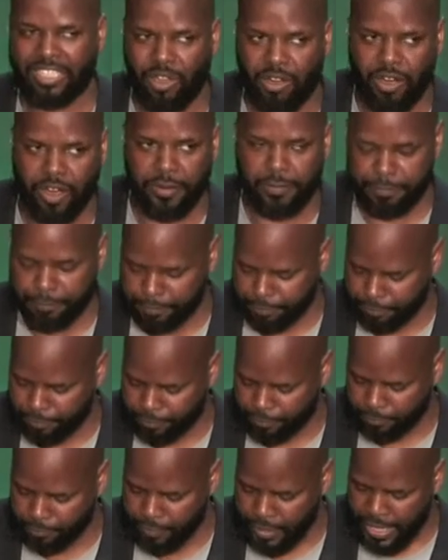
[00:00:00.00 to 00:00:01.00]
his heart.
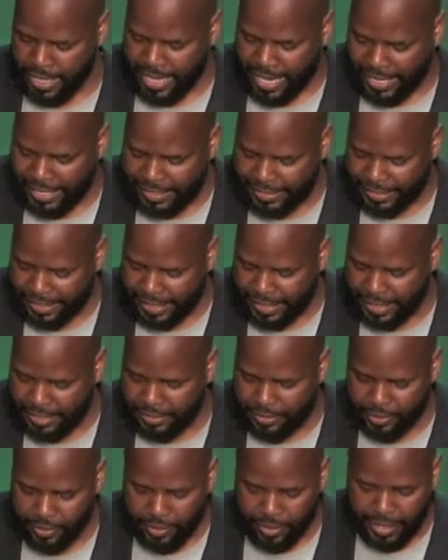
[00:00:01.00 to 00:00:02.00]
And it
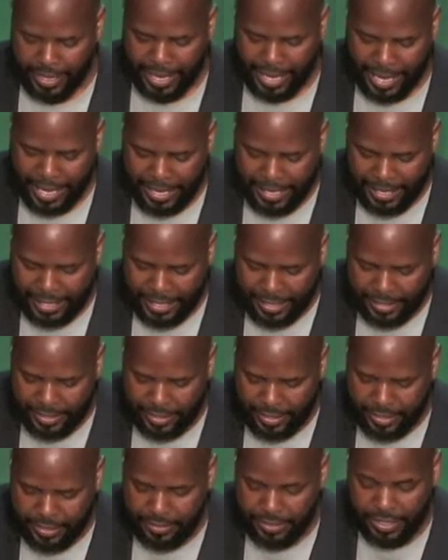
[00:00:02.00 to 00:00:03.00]
says, and it
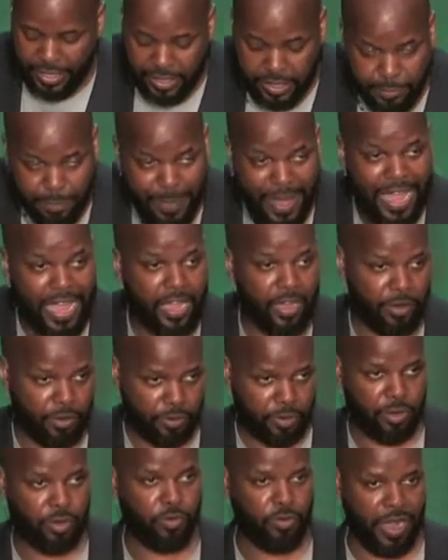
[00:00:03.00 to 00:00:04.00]
is
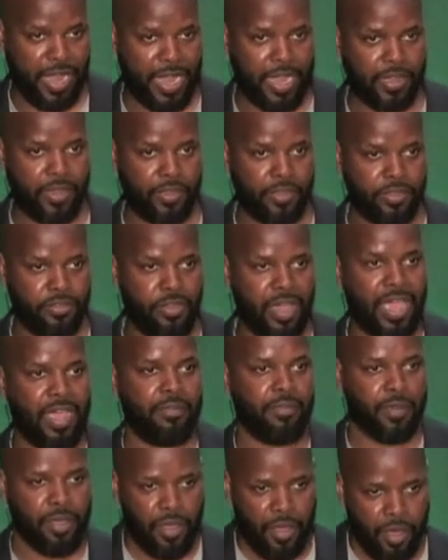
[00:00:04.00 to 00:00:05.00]
expelled, right? You
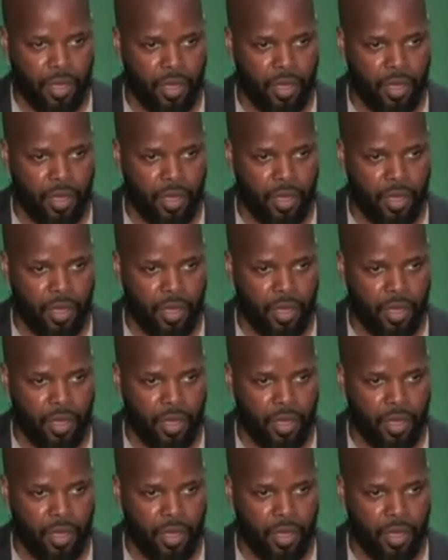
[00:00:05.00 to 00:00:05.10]
have